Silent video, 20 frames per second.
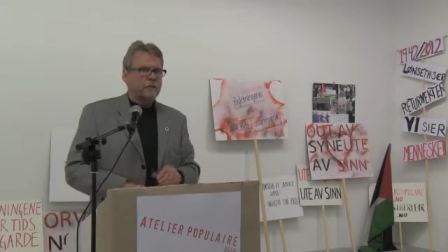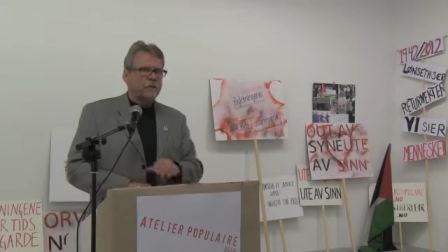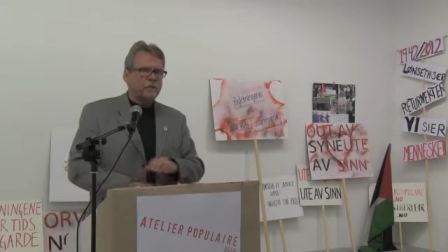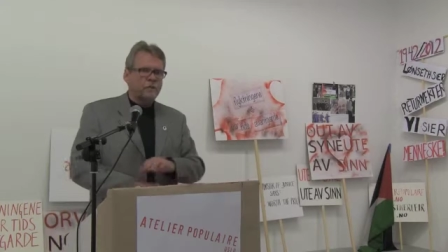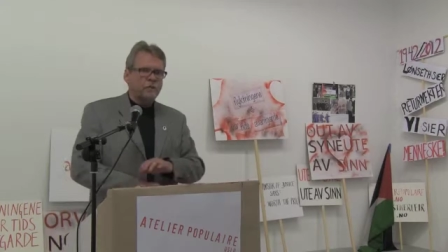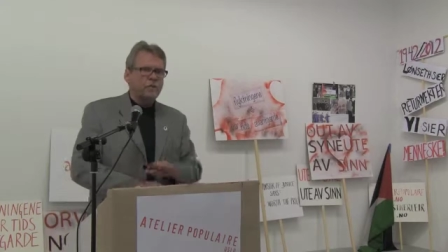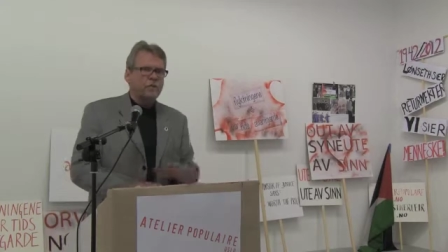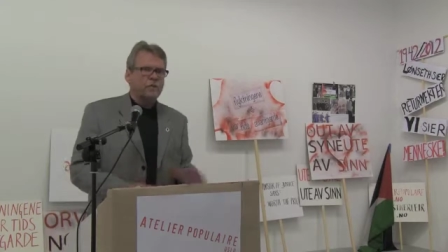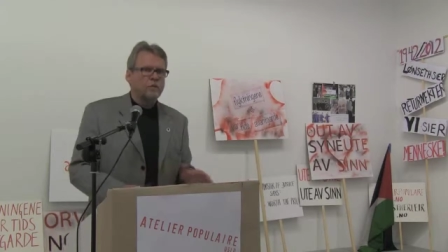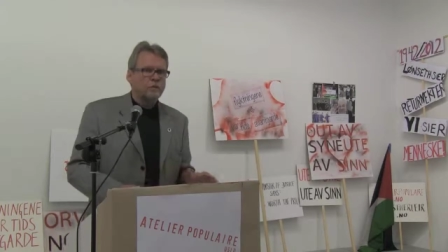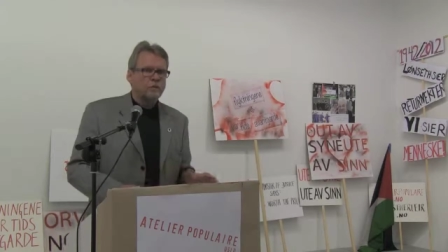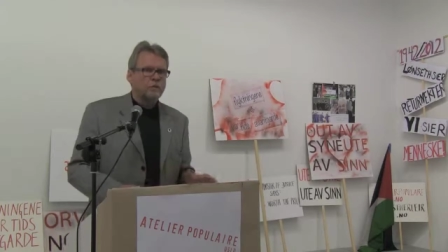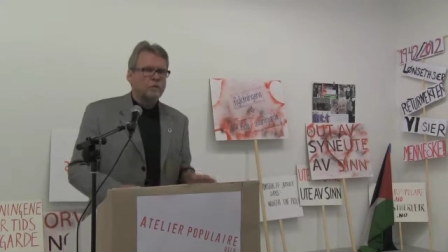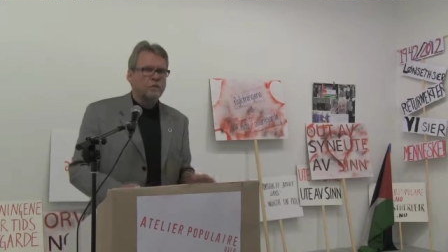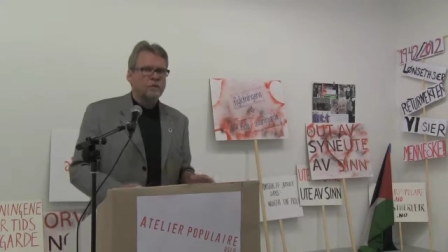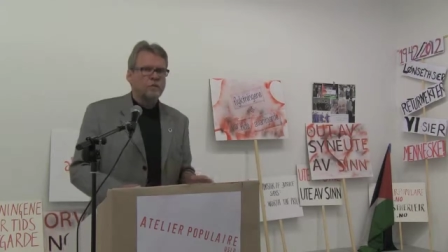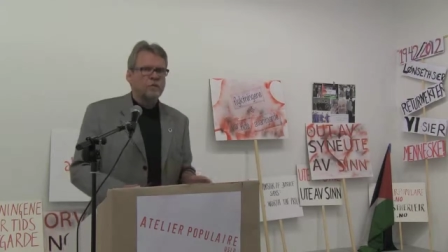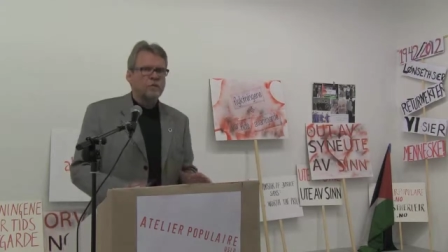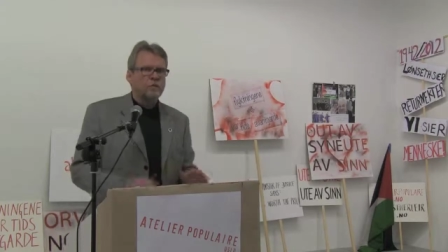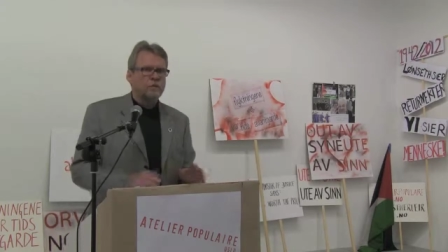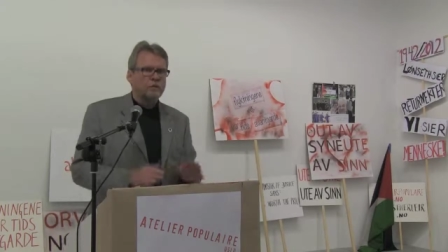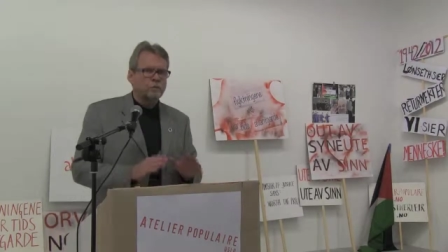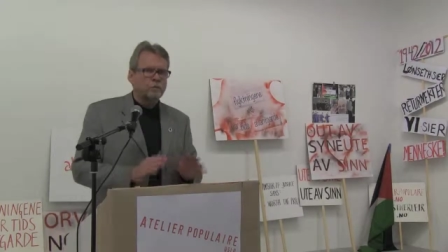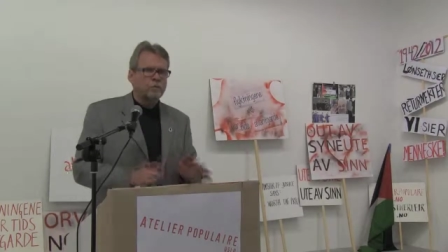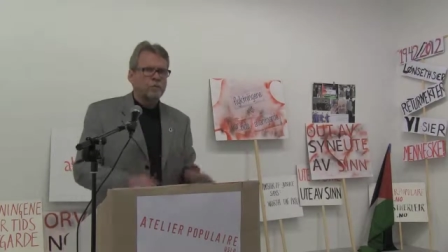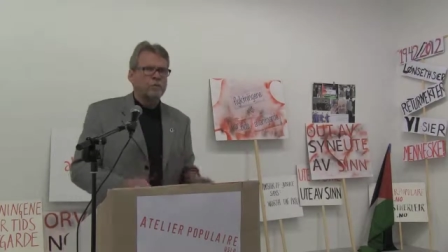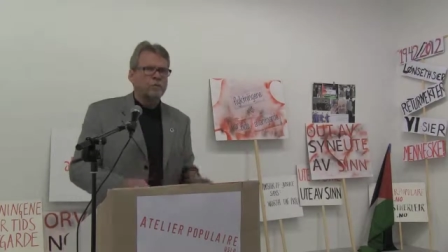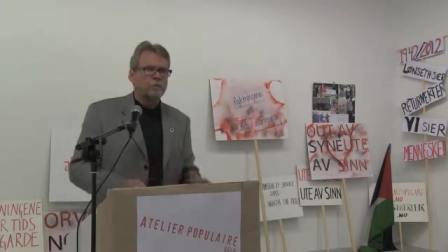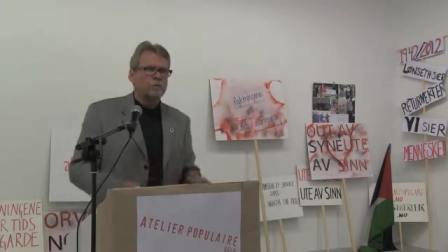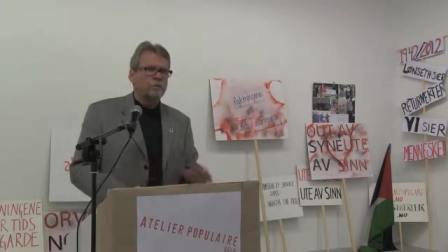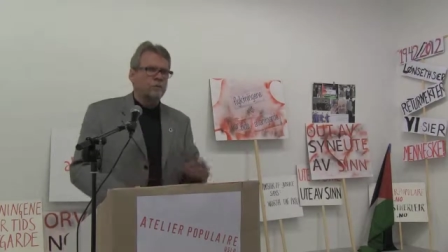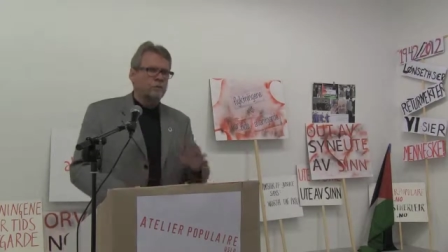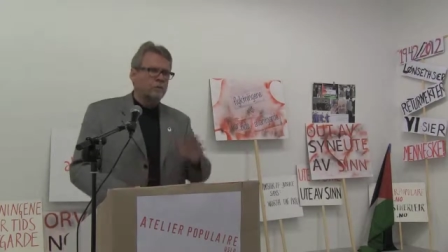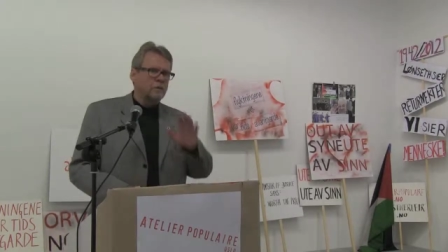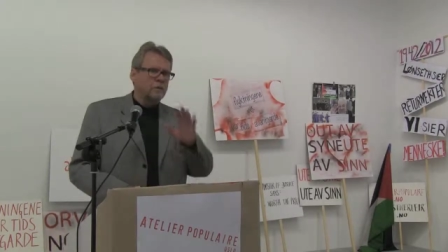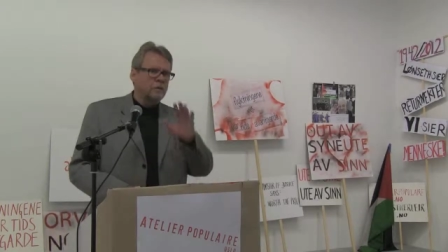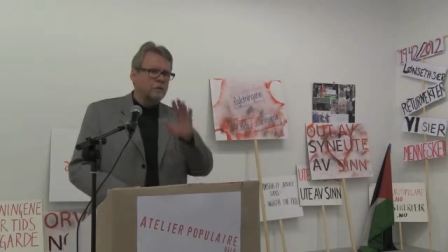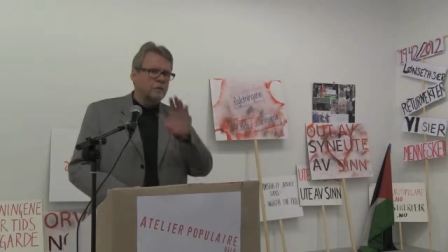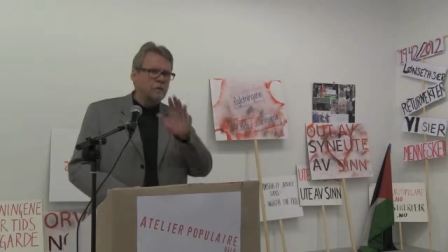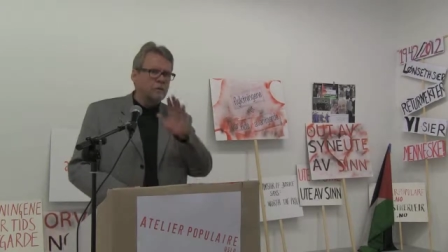say, no, we don't want you to work.
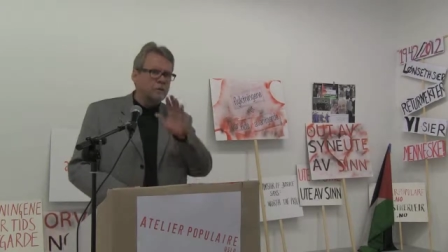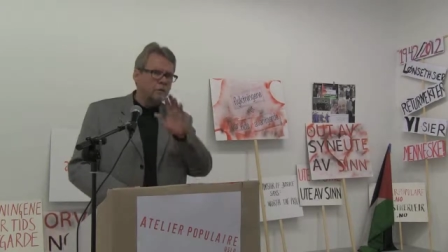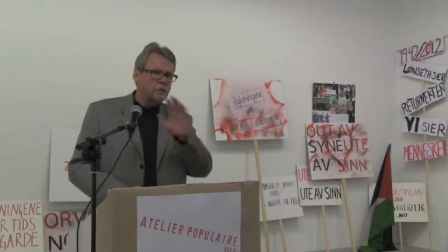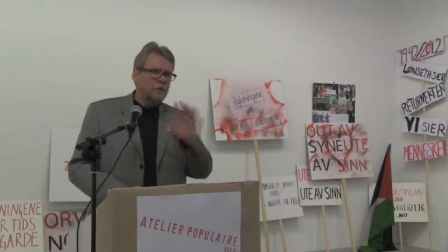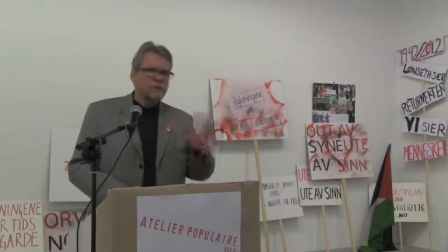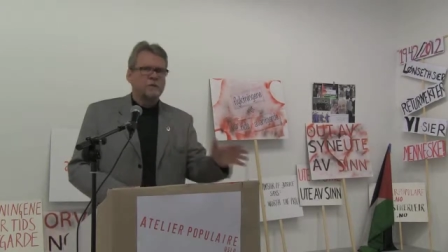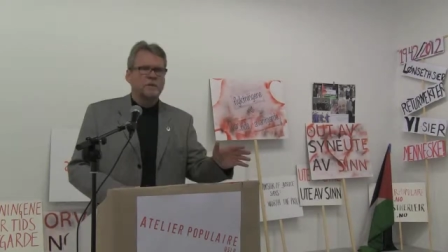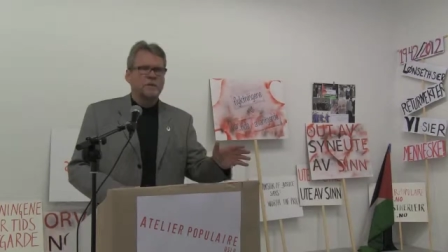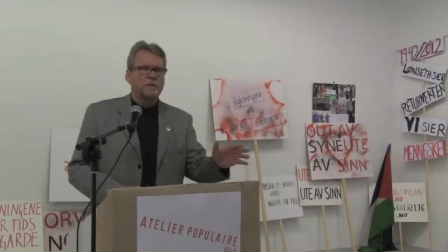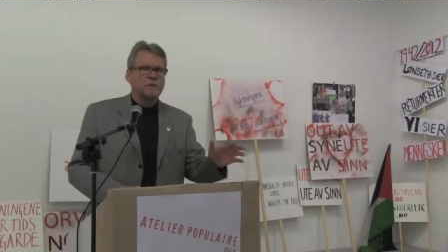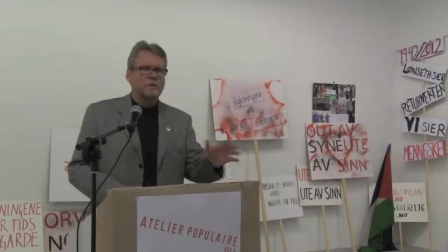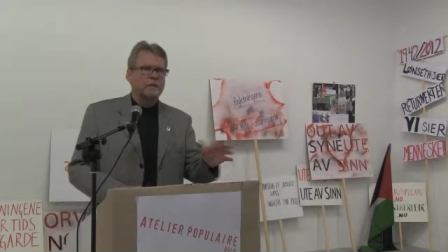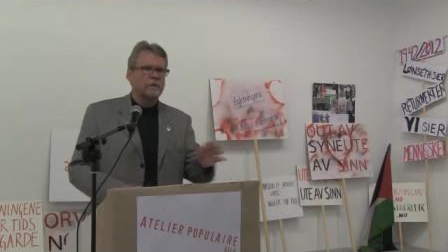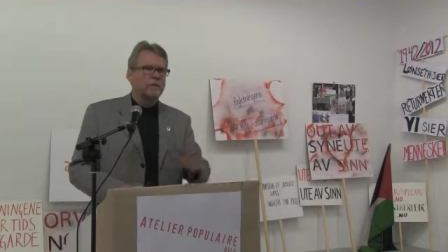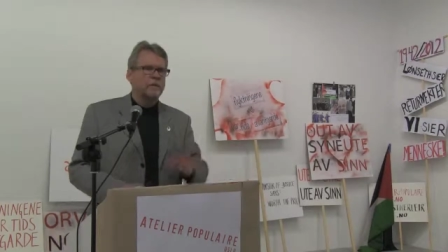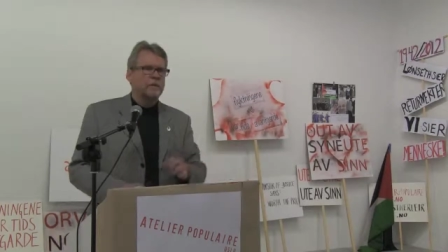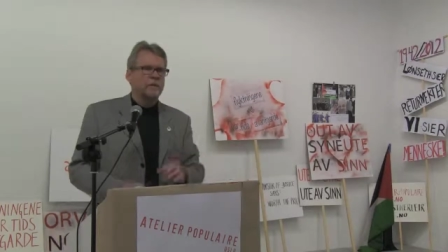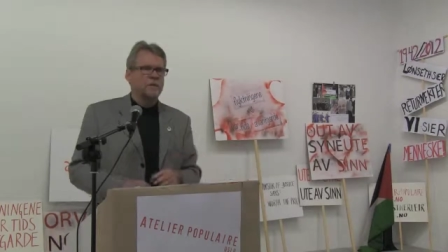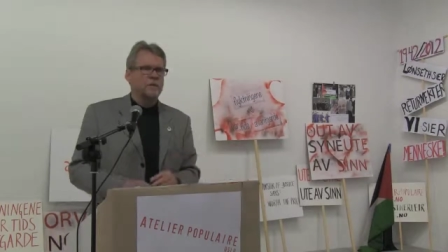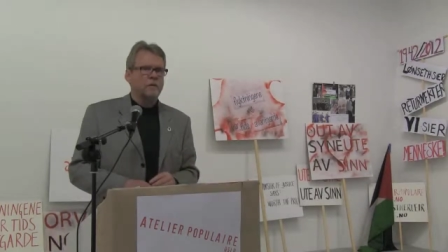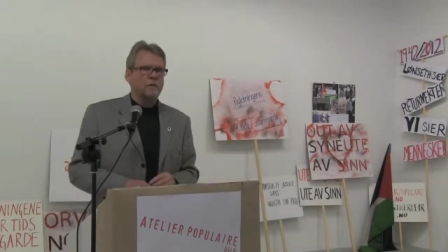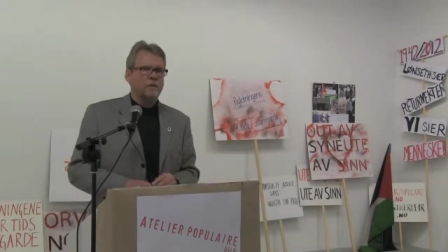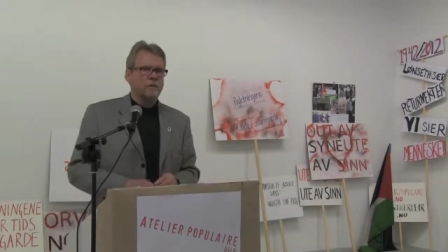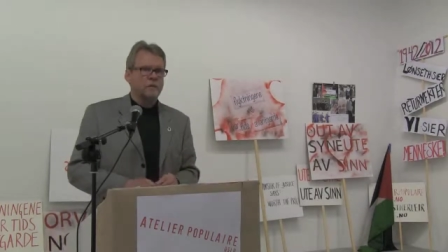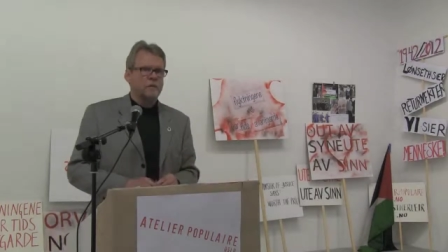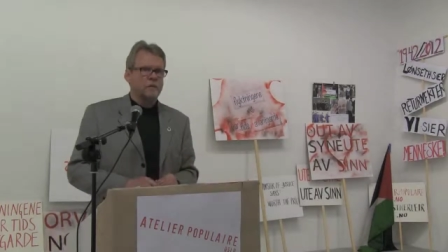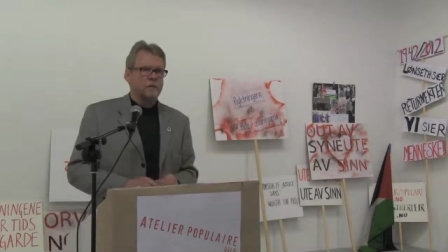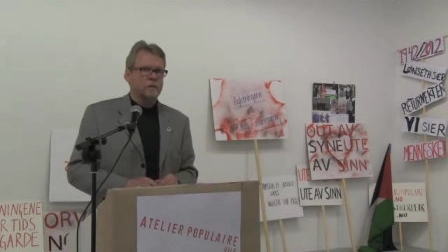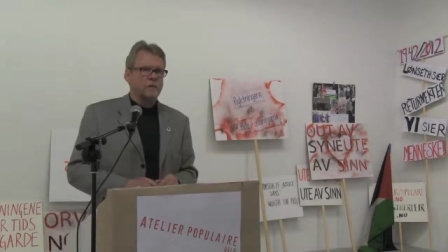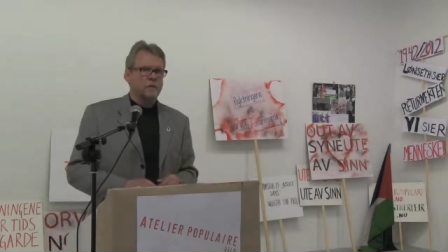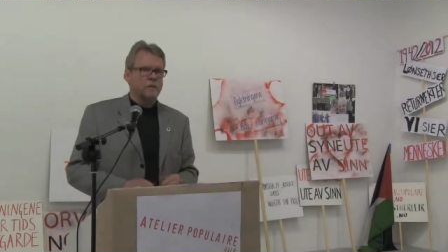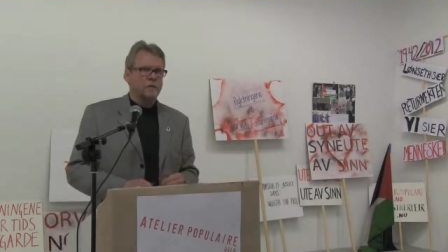If you do, it's illegal and all that.